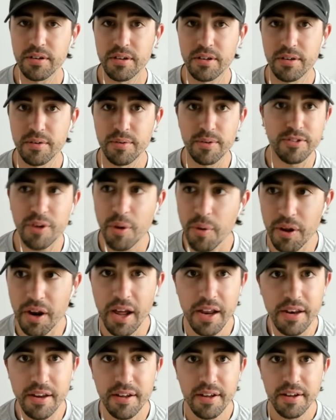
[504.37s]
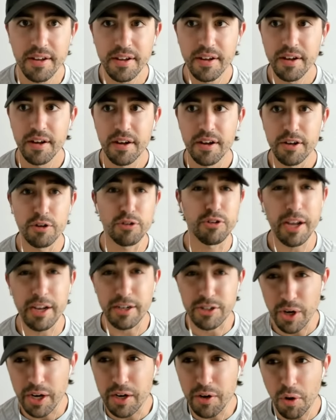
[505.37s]
What's going on? You're taking
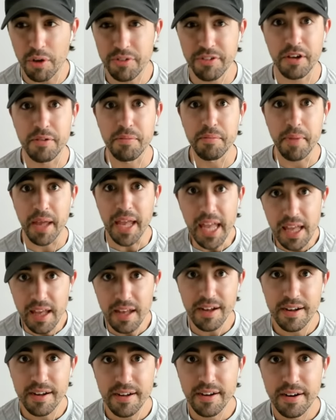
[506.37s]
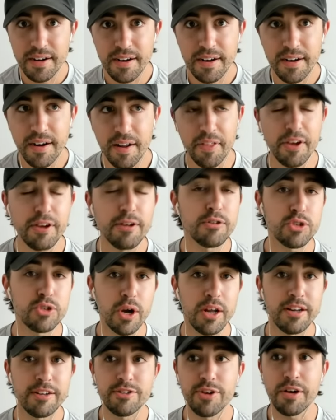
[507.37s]
trade calls on me? I thought you were trying
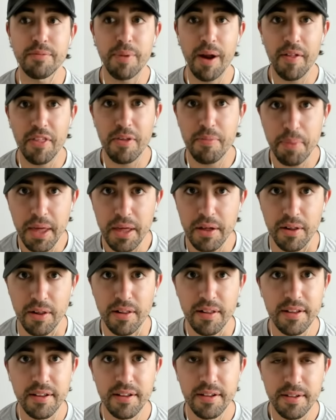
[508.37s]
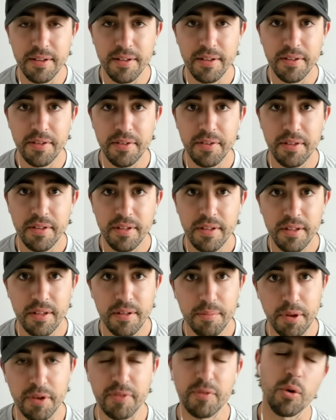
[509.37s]
to trade Bradley Beal.
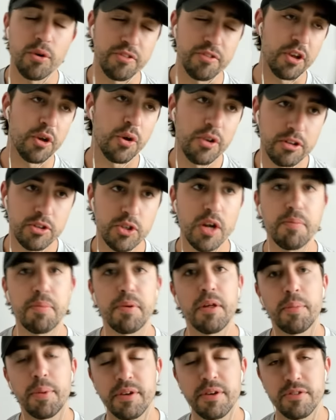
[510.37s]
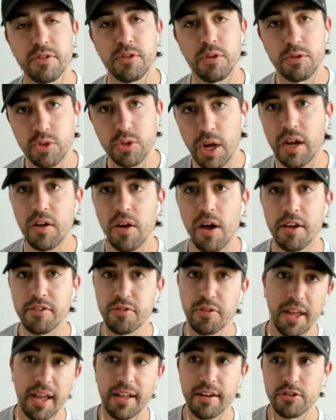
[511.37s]
But of course, they couldn't trade Beal because of no trade clause, so
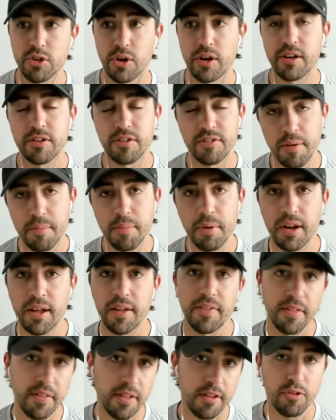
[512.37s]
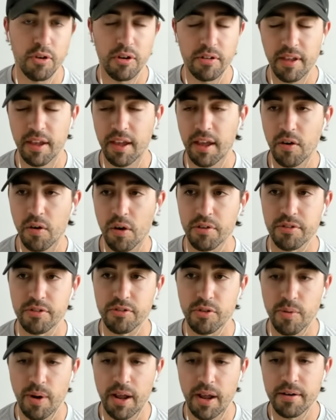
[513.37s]
they had to trade somebody, and then they started taking calls on
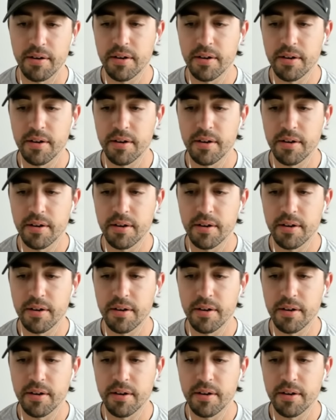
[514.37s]
Durant.